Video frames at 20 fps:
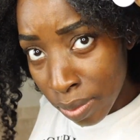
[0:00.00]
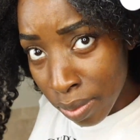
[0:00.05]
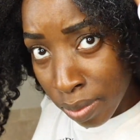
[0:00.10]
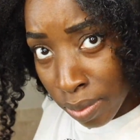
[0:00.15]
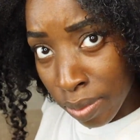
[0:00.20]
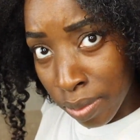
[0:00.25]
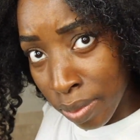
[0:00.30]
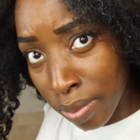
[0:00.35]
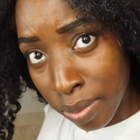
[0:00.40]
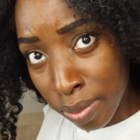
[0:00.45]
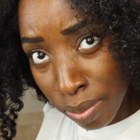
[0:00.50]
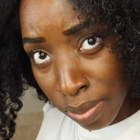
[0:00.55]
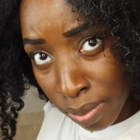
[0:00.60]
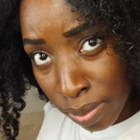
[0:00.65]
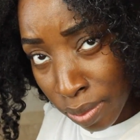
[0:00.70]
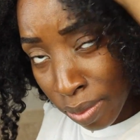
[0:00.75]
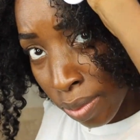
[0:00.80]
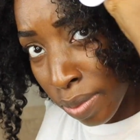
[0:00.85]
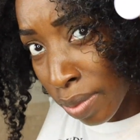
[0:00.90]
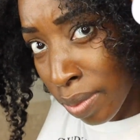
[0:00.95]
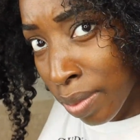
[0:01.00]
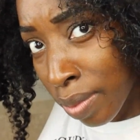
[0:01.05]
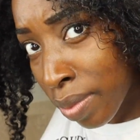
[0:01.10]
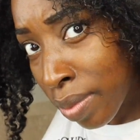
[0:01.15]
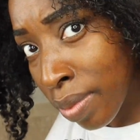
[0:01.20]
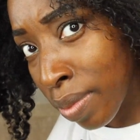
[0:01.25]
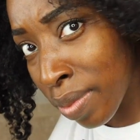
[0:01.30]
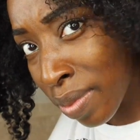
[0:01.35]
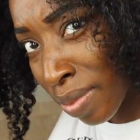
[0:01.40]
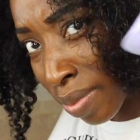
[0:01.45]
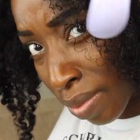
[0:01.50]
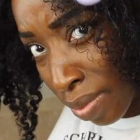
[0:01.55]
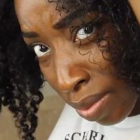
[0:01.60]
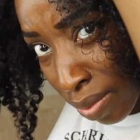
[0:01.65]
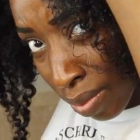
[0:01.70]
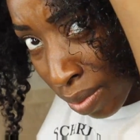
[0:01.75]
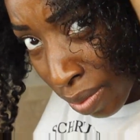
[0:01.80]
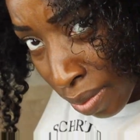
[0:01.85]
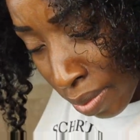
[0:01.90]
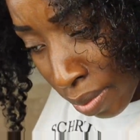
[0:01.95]
So as I brush the
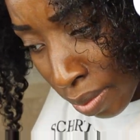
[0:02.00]
rest of my